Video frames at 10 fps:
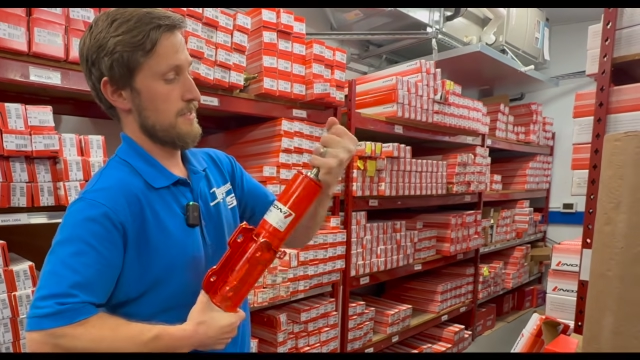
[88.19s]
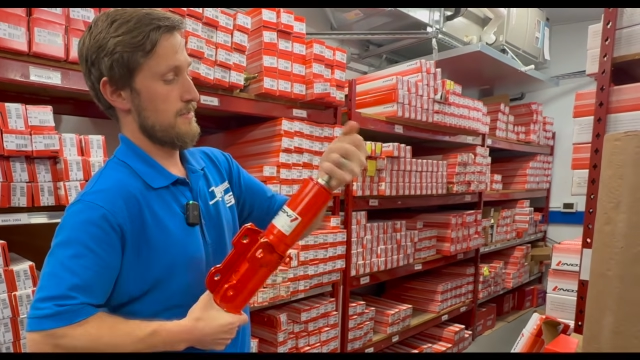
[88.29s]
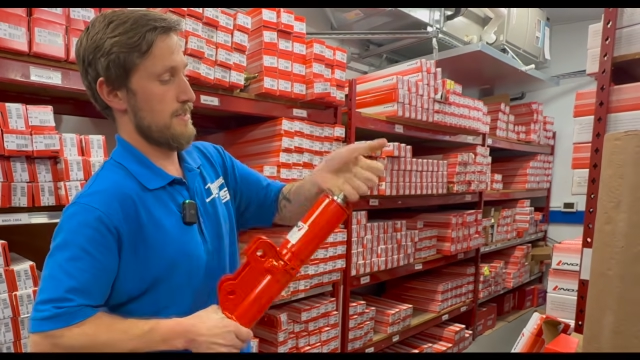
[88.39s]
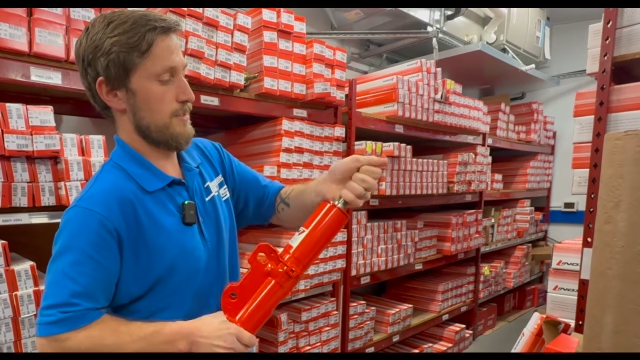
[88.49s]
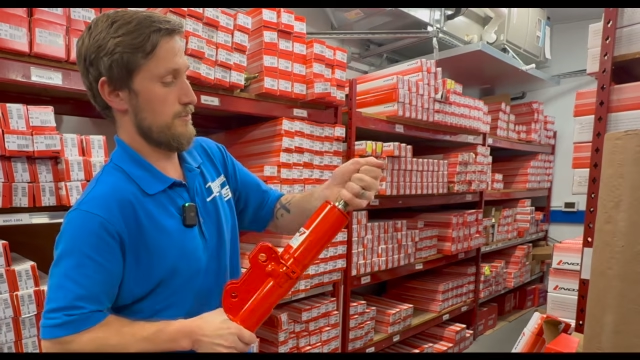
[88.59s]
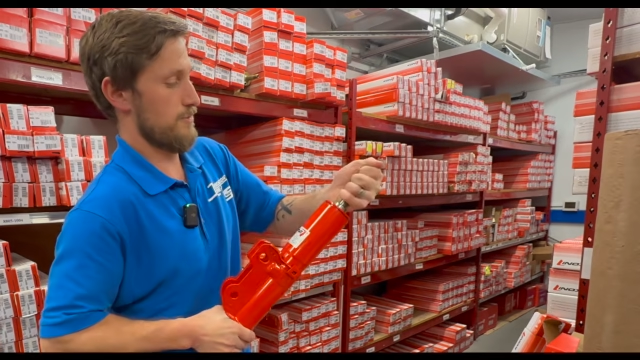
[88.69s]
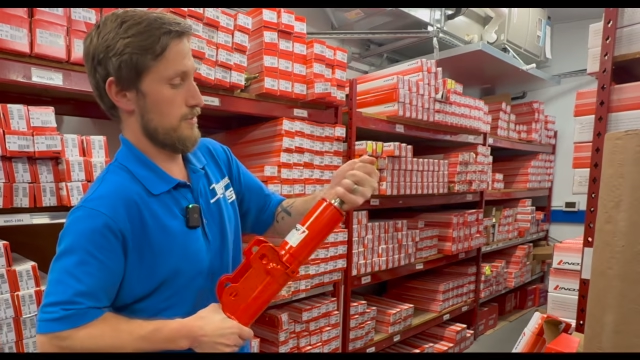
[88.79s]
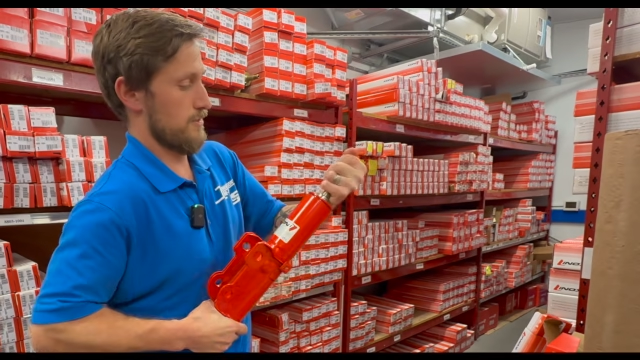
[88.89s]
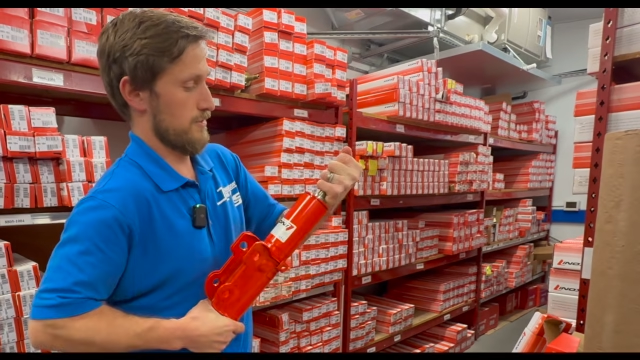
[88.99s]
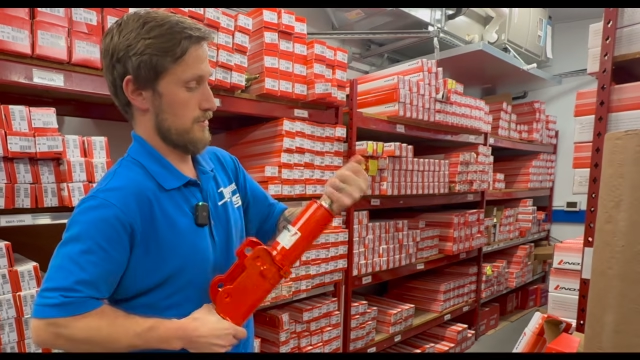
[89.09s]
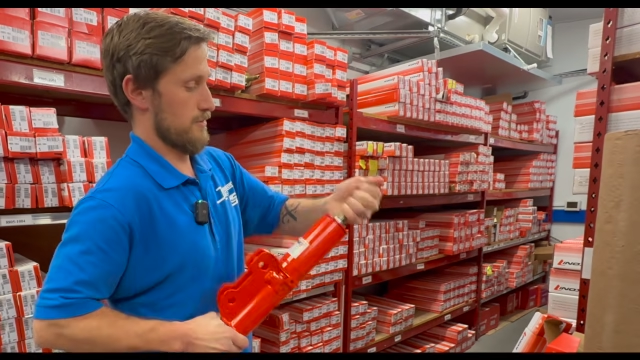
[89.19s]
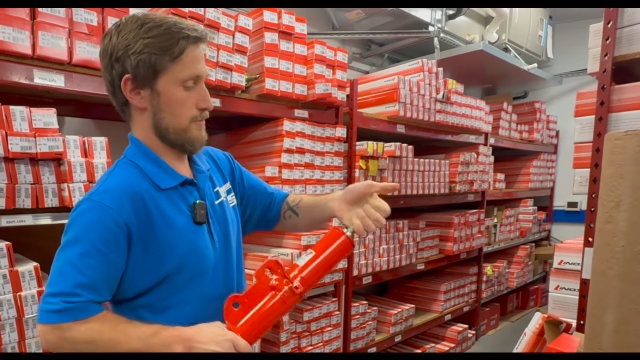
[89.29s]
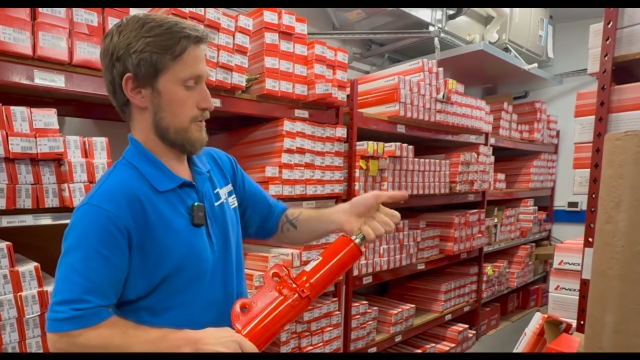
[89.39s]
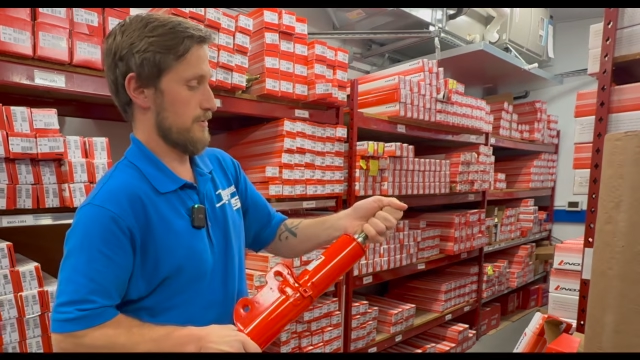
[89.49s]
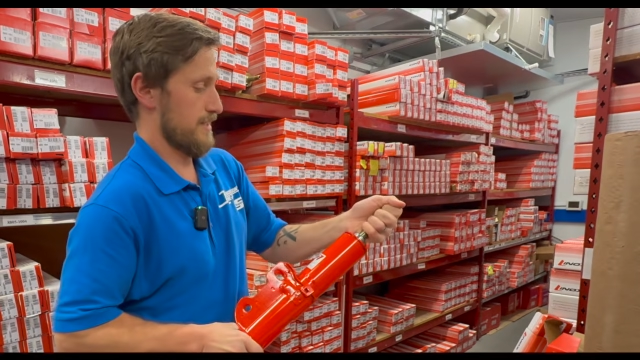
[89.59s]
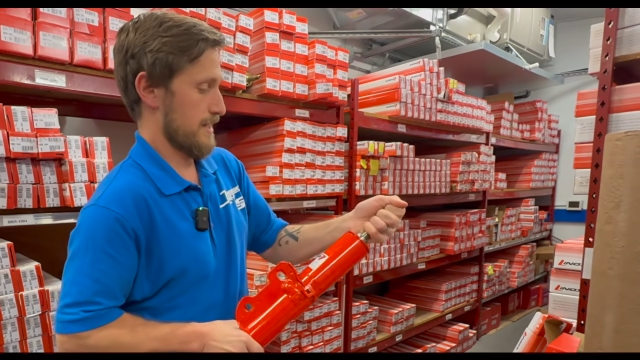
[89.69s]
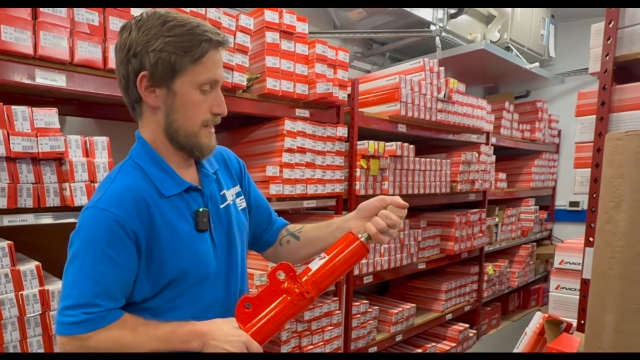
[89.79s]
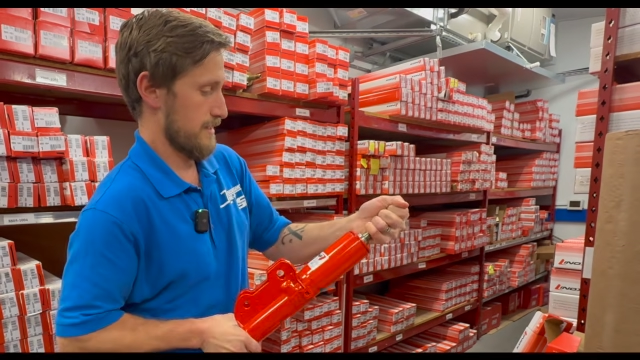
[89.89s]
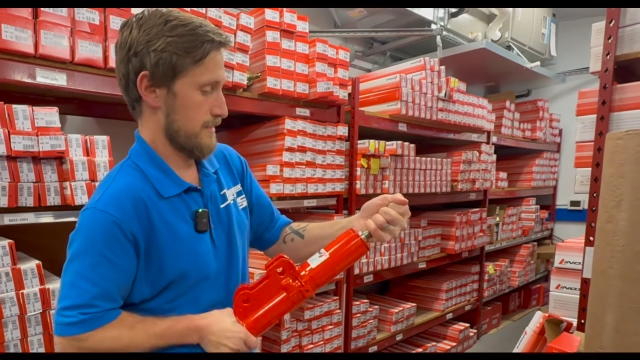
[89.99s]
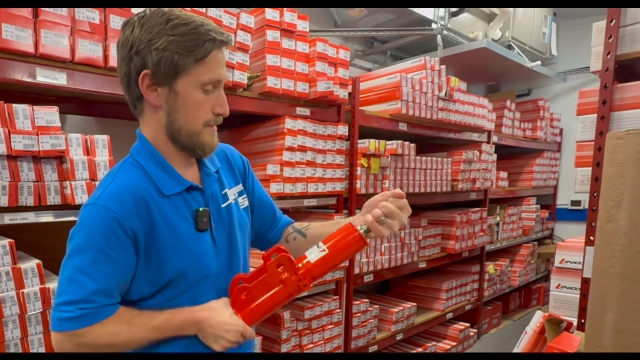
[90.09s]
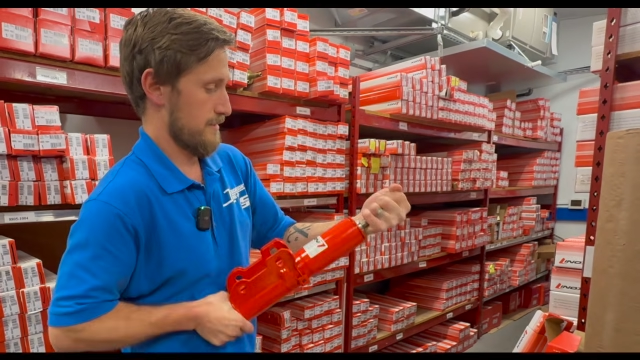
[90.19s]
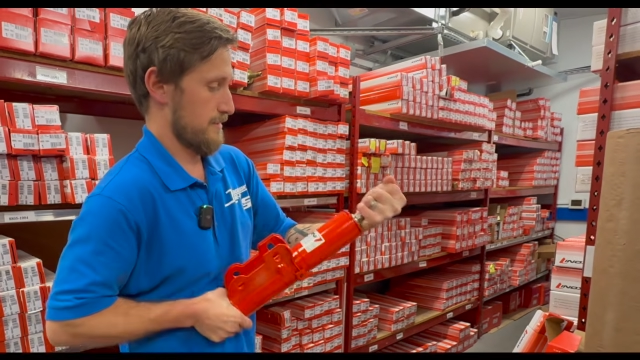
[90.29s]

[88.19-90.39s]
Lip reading: Then you rotate it